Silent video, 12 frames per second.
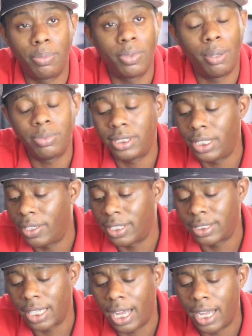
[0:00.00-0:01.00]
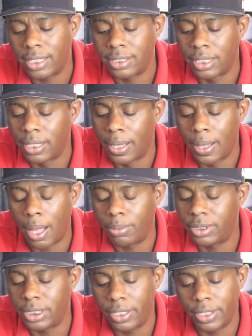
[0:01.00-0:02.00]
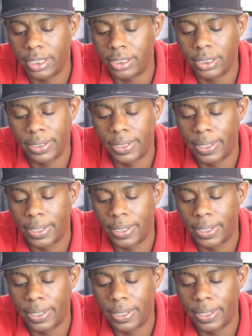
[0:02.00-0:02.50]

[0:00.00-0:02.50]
I'm serious, guys. I'm serious.